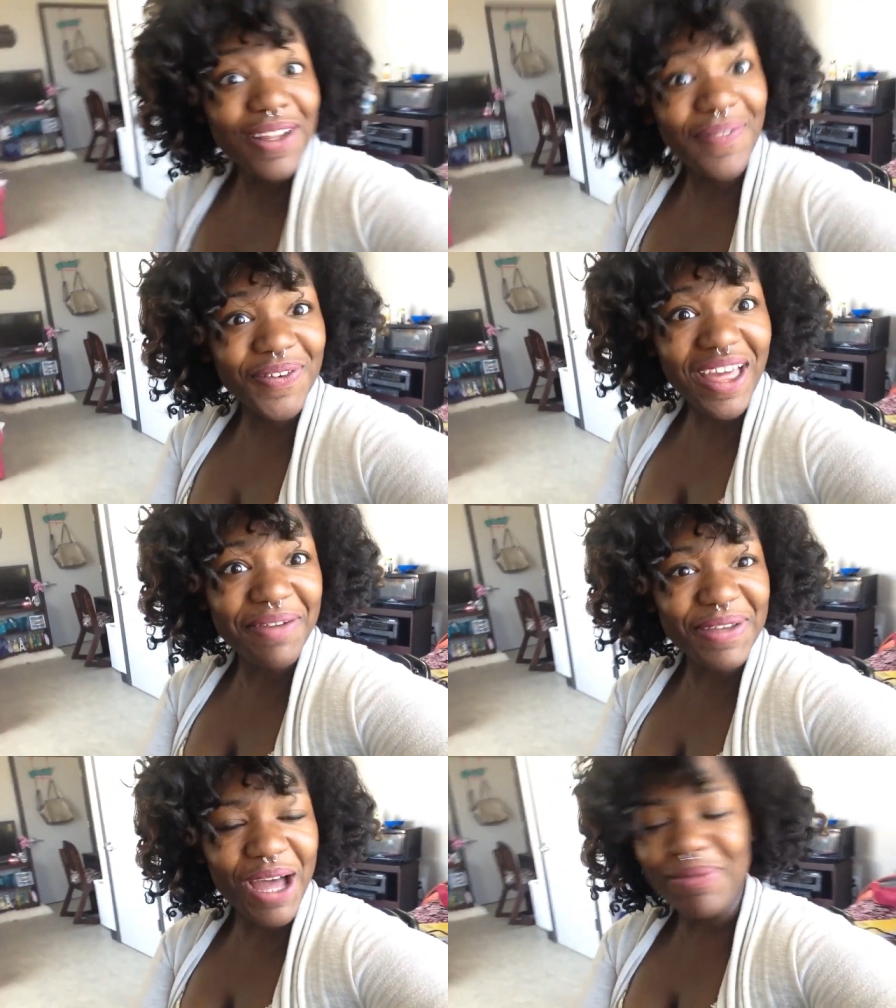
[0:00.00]
look for
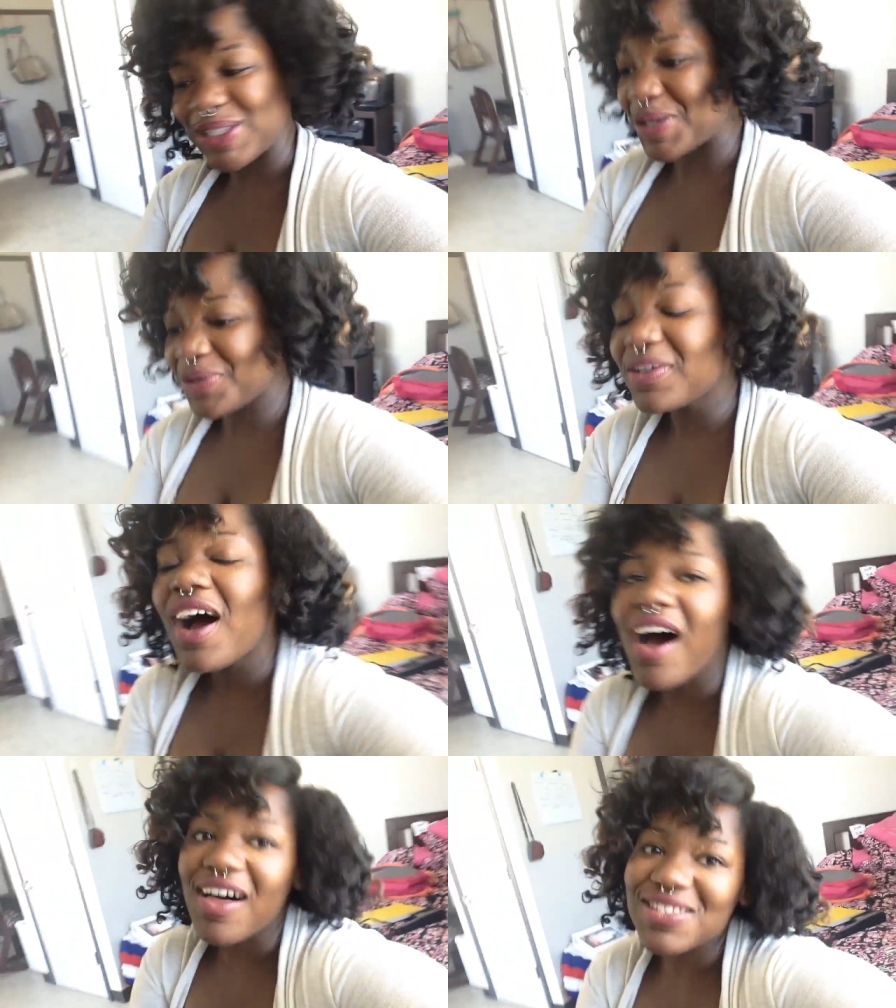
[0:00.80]
that to be coming
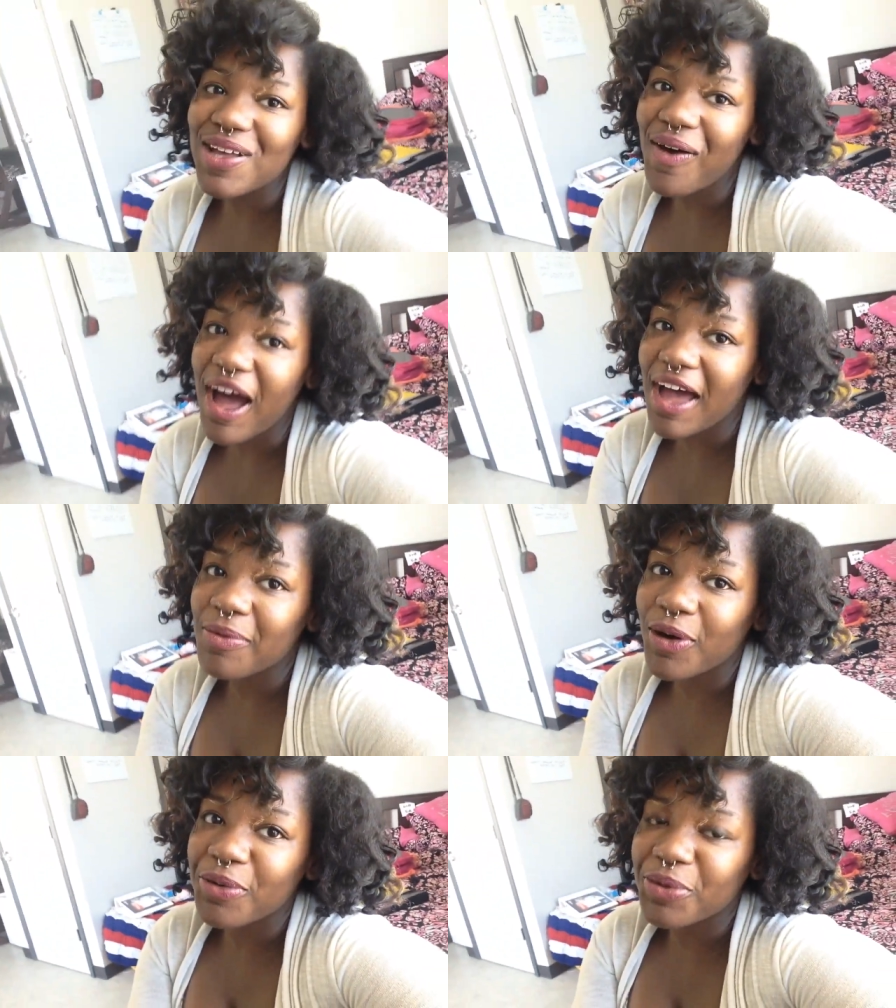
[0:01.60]
soon. Also,
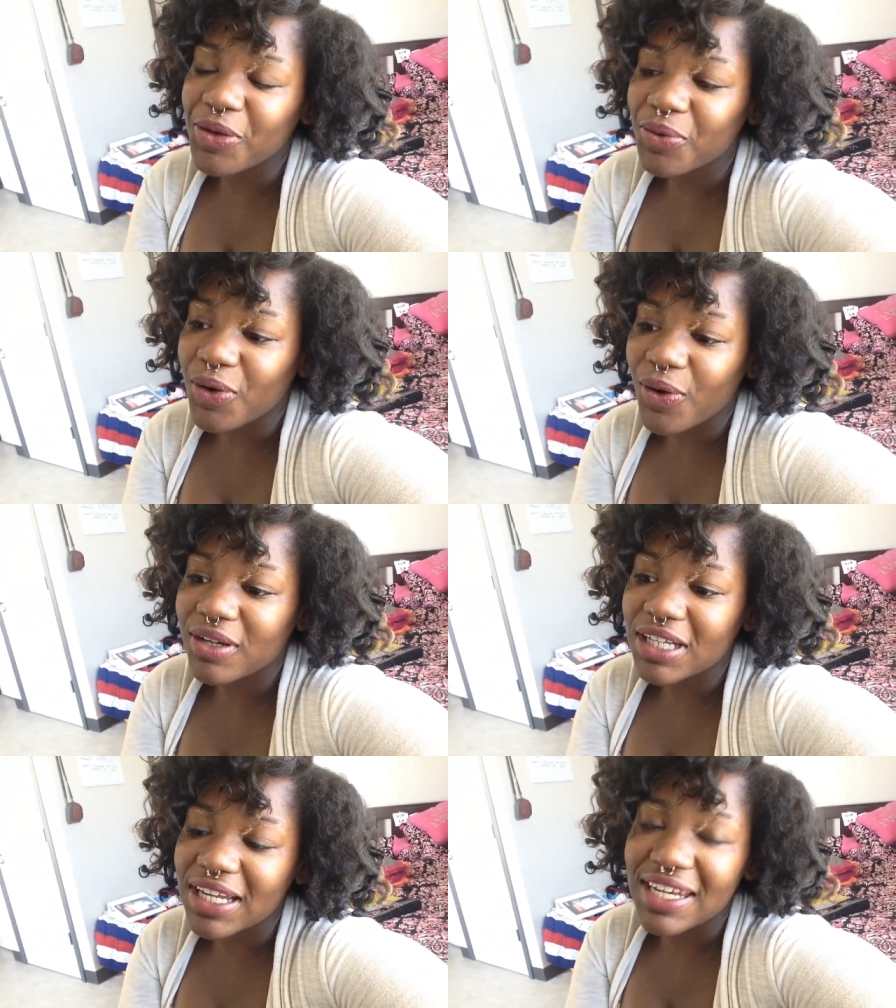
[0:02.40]
I'm going to be
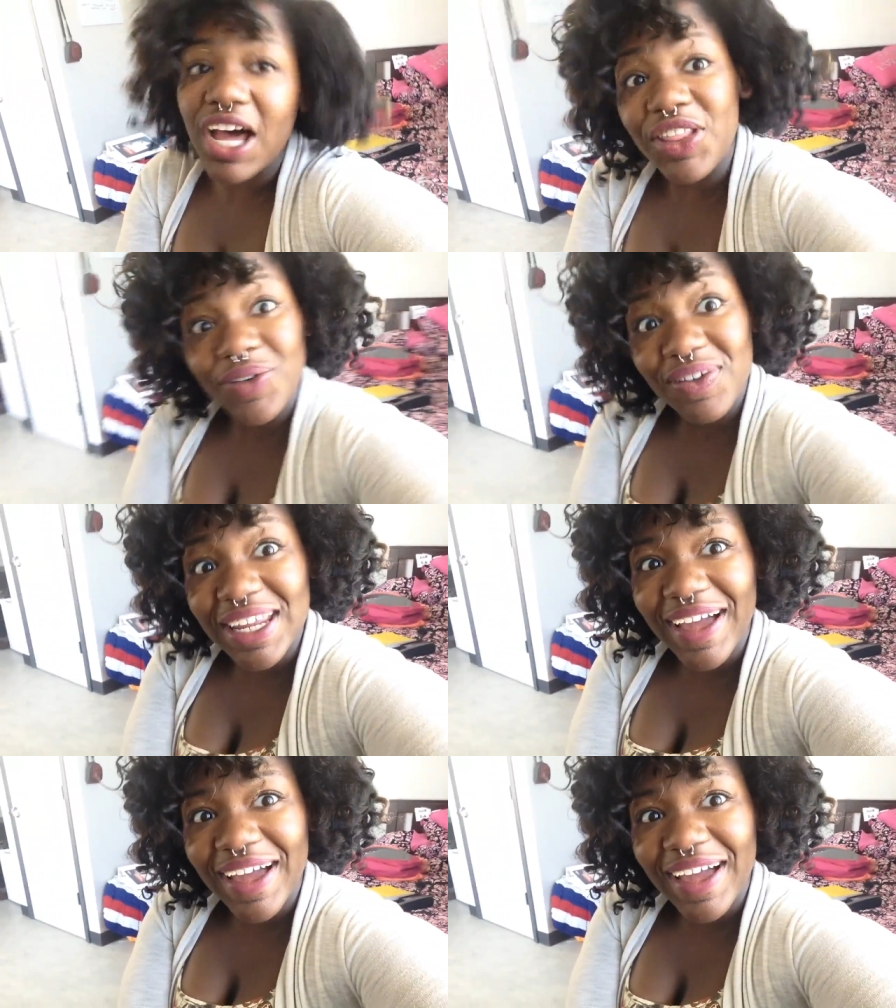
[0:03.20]
recording another